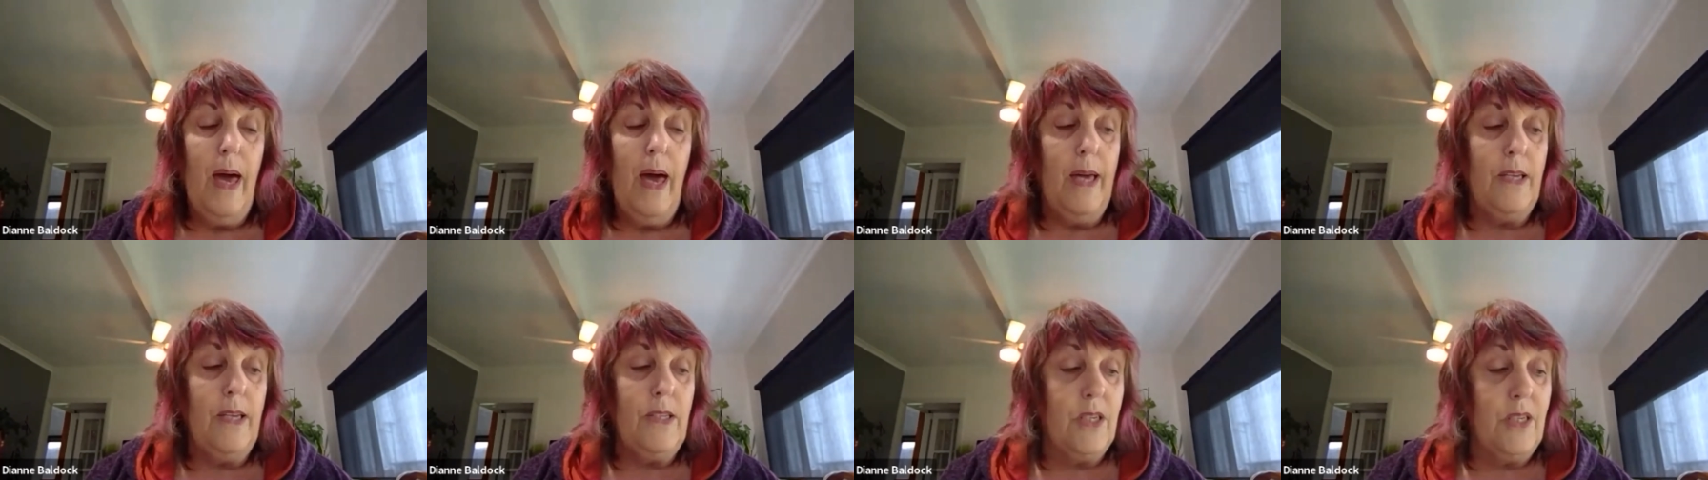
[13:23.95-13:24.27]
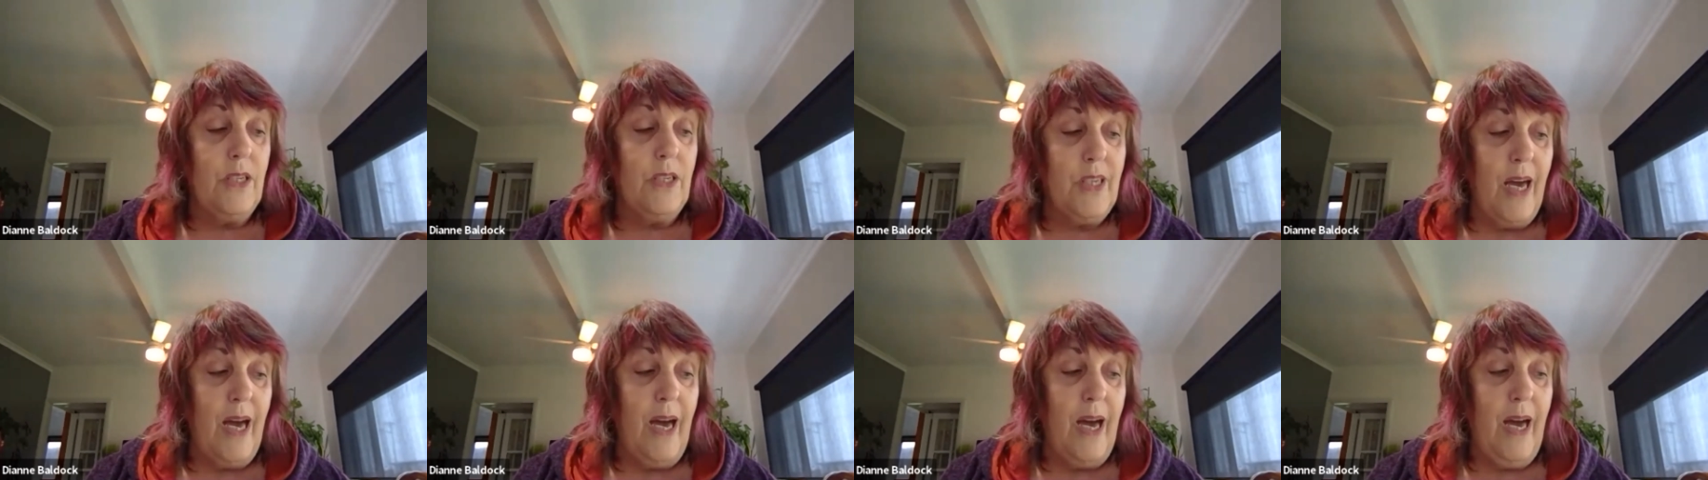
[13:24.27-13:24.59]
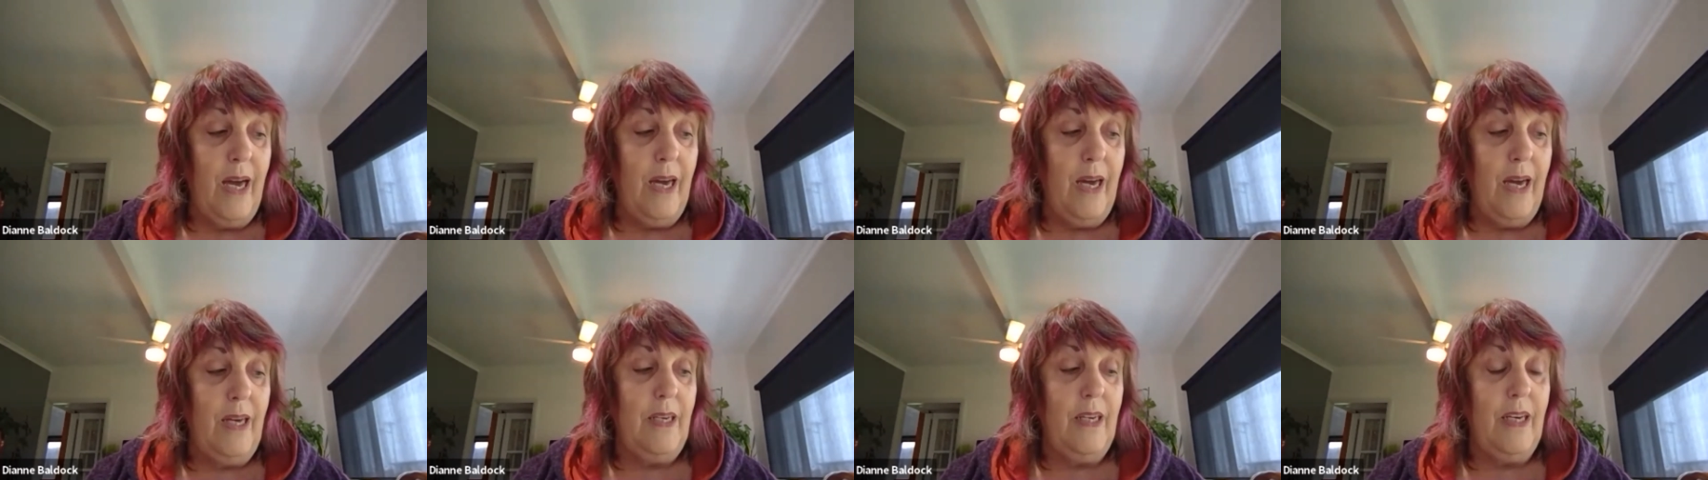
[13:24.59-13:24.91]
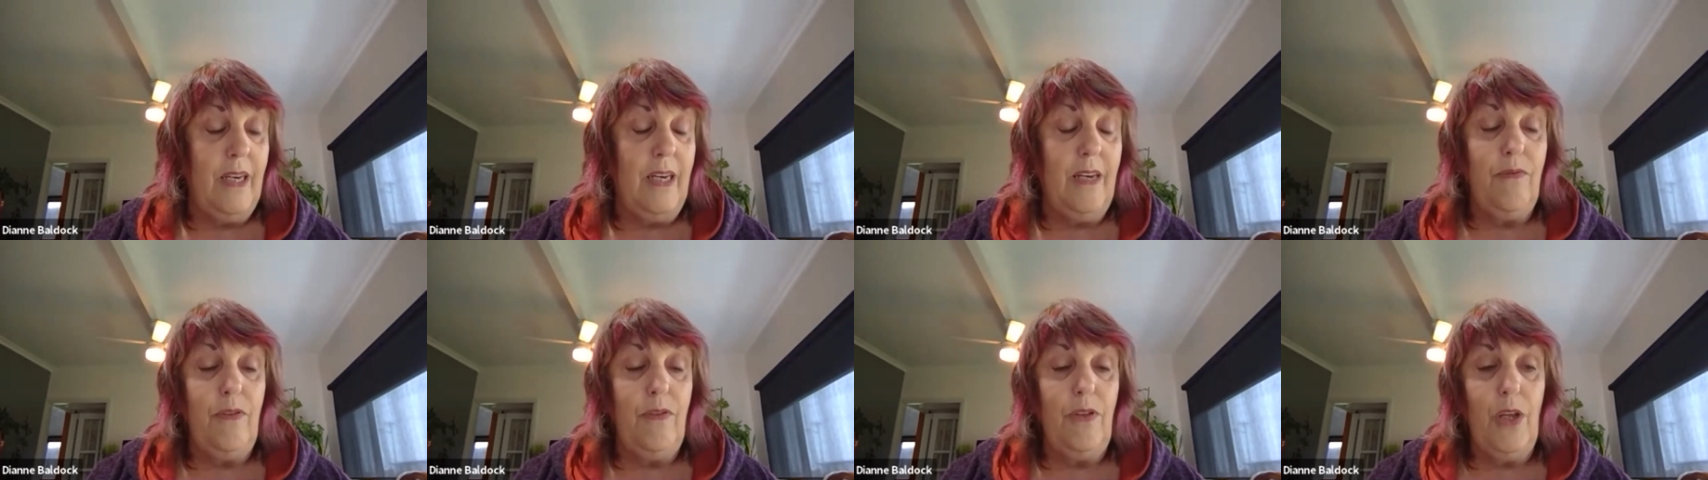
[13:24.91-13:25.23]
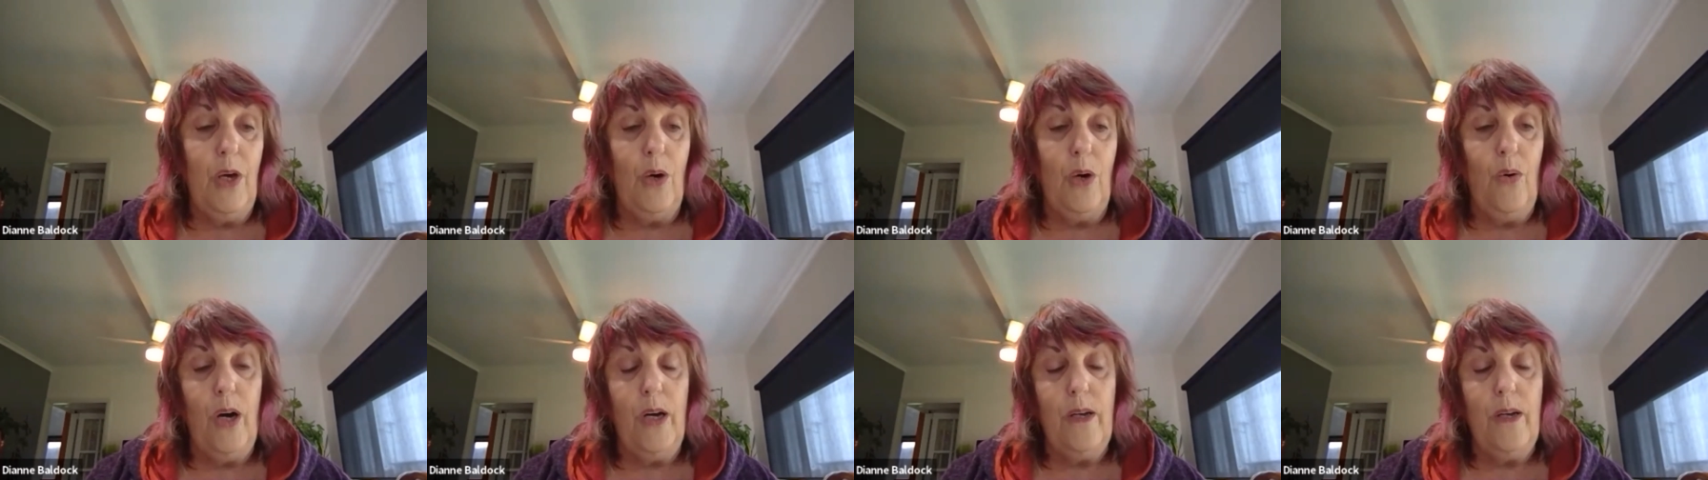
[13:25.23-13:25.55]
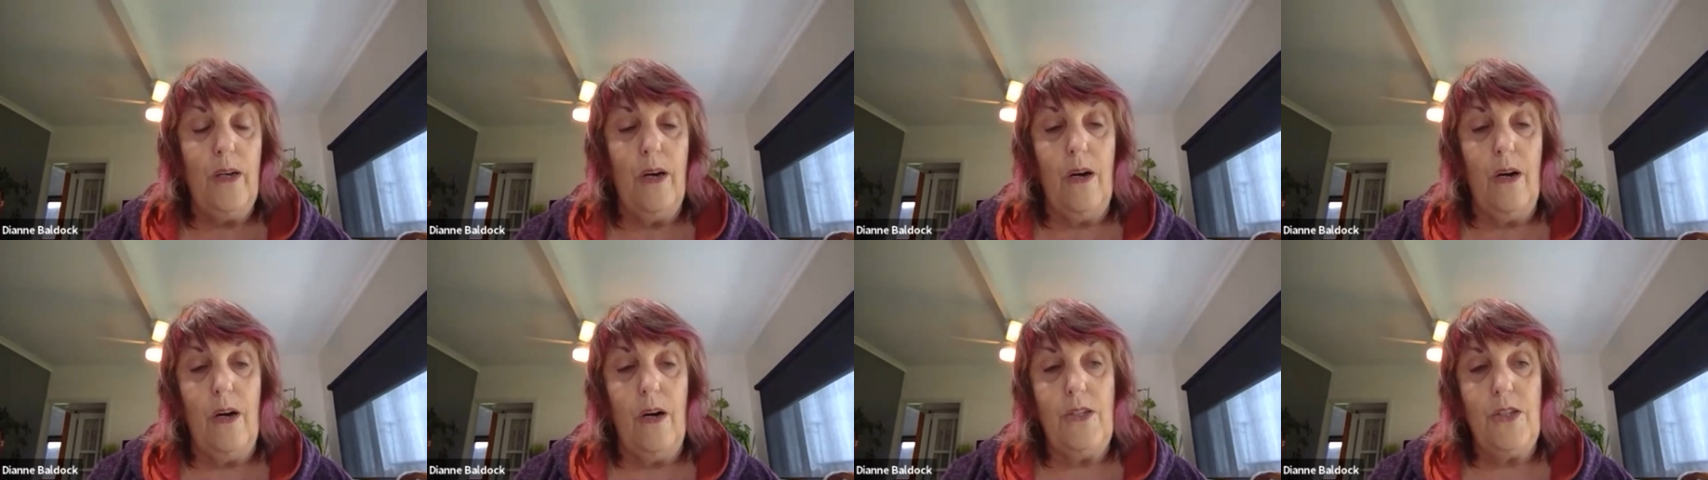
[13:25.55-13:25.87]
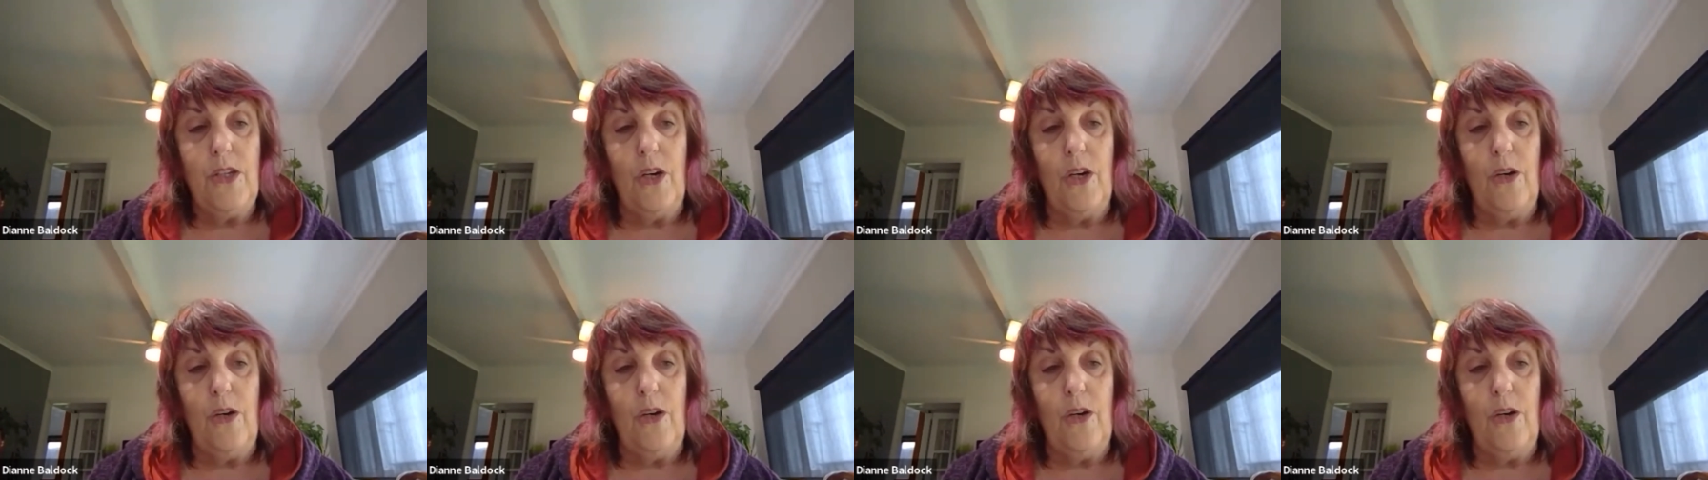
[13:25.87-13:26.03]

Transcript: And today, even though I